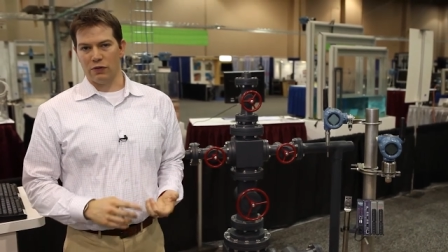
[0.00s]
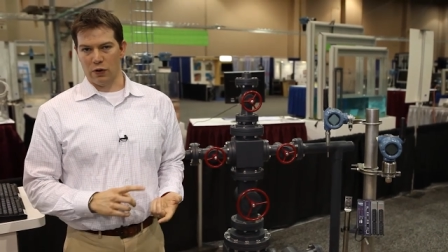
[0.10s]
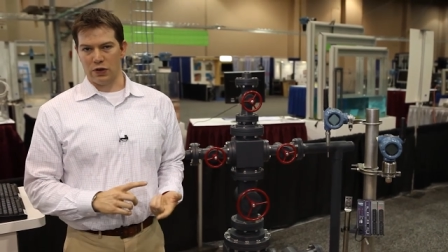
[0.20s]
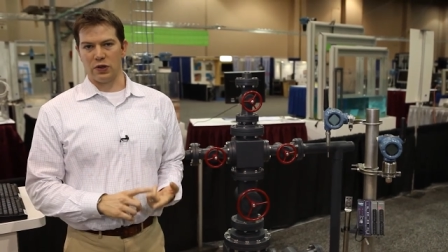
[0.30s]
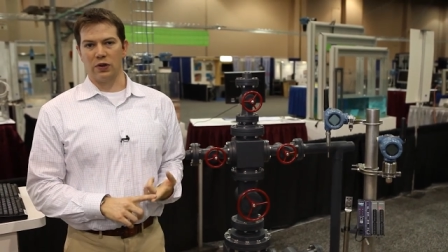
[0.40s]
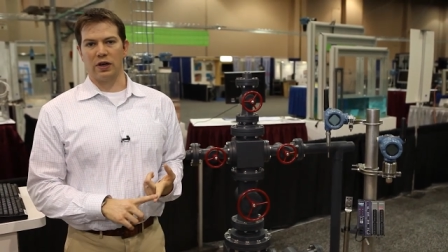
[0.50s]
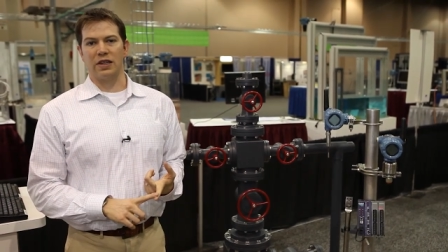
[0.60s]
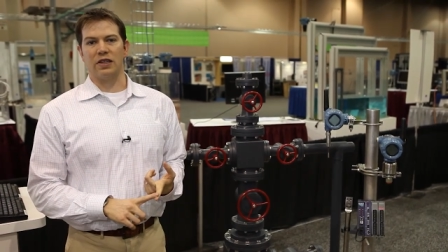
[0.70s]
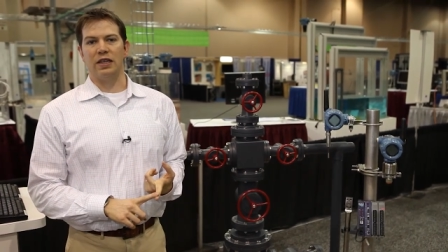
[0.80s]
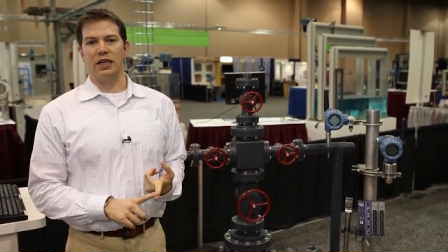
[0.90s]
First, they're looking
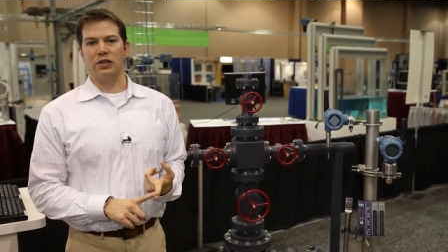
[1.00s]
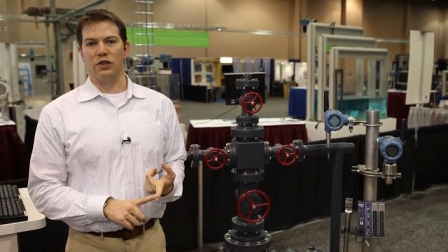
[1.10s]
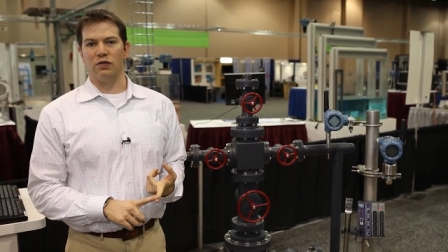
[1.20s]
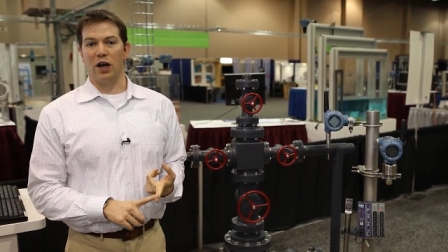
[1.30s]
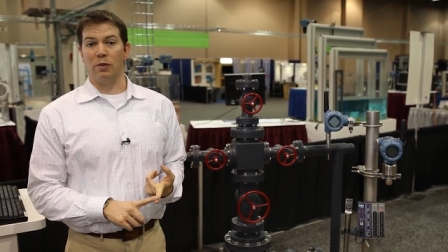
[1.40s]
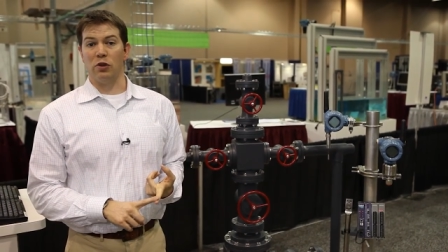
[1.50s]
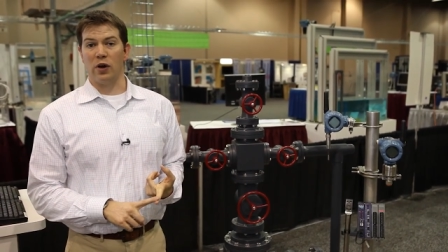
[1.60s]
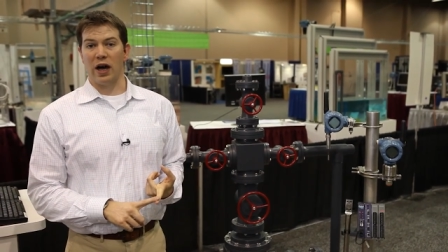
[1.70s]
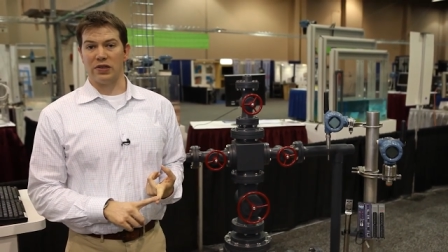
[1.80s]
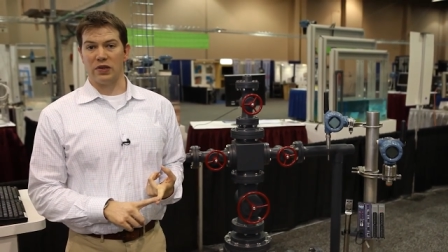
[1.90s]
at the need to develop
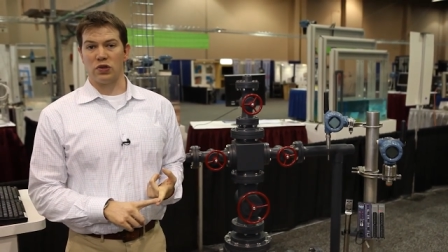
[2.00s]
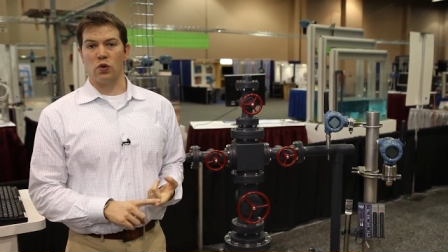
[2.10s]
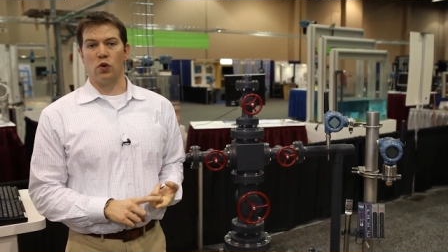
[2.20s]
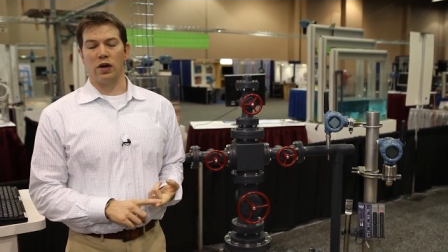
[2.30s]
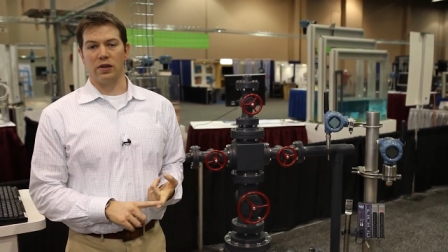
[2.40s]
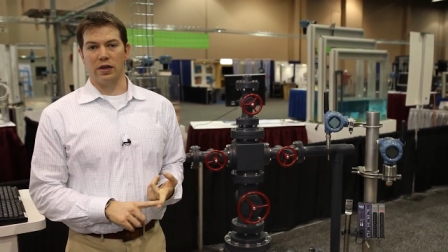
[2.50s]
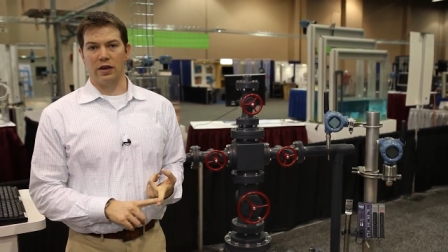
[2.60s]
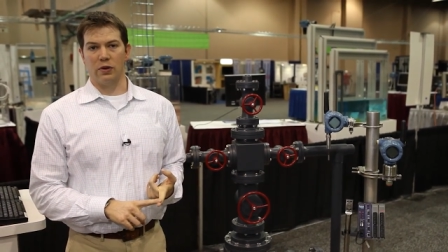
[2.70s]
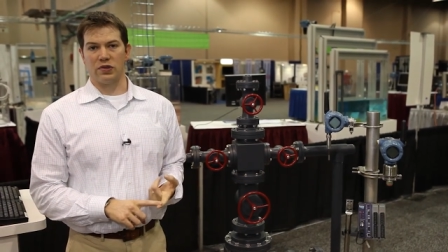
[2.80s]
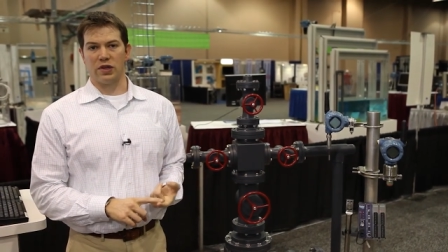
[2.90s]
new assets quickly
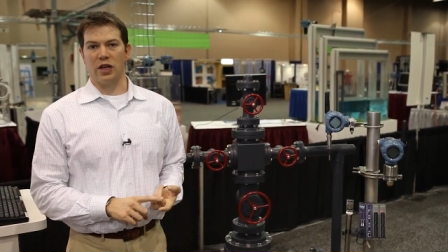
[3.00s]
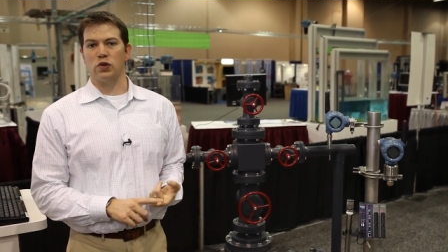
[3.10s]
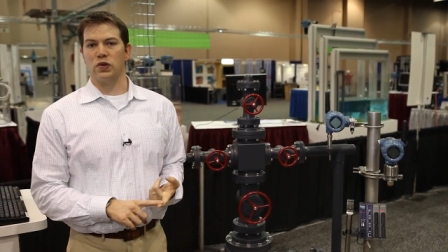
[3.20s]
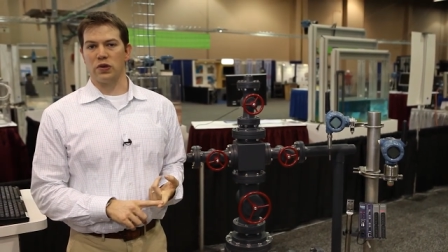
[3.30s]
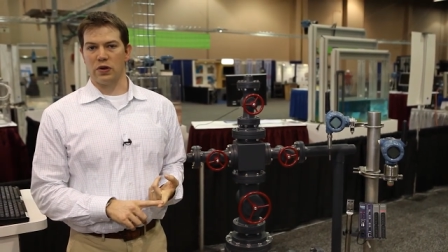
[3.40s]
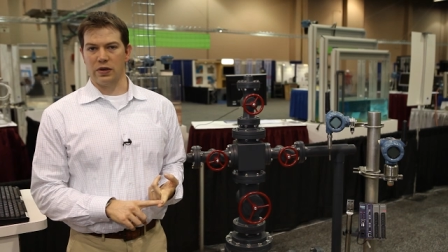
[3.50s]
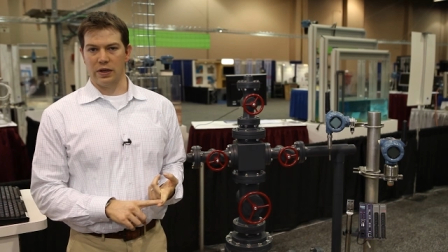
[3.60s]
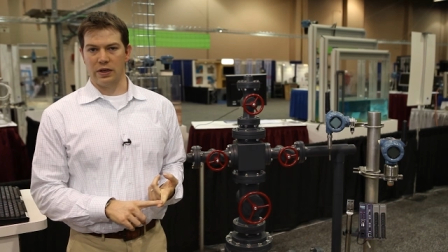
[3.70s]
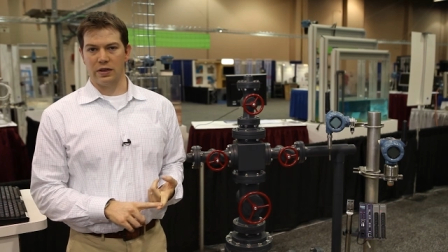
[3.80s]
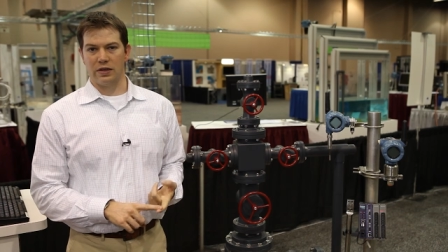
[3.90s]
and with schedule certainty.